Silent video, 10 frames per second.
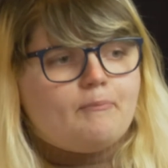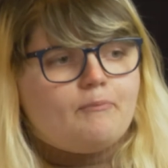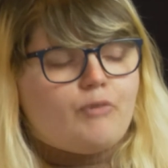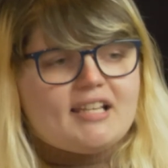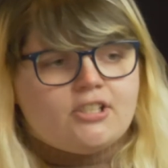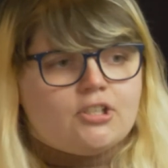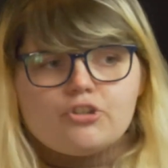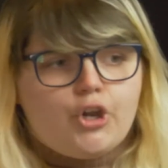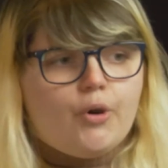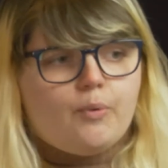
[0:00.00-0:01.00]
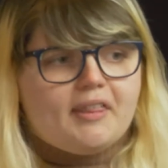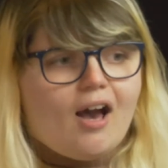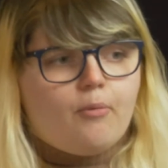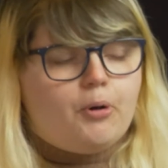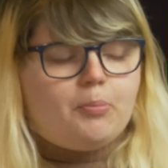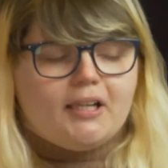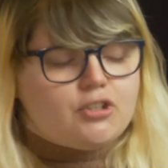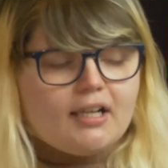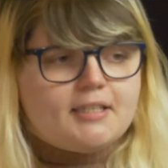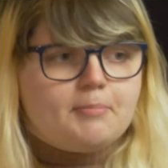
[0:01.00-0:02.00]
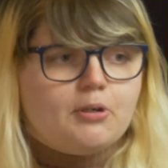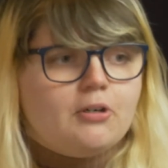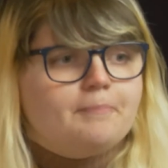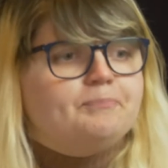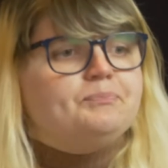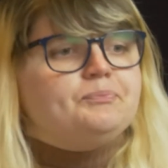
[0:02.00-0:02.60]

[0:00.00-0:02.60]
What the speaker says: residents go without public transport.